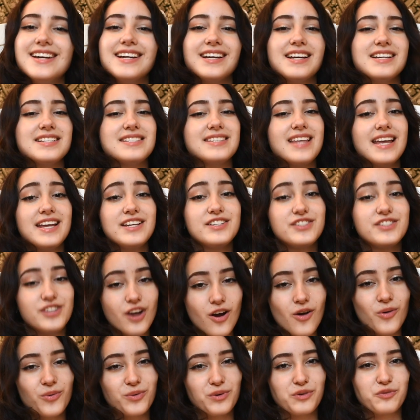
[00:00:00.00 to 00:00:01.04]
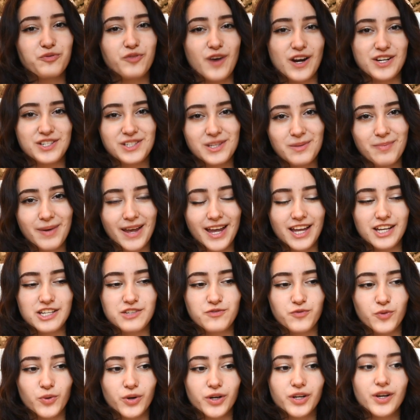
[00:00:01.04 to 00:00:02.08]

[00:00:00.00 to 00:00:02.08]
because they don't refresh the page for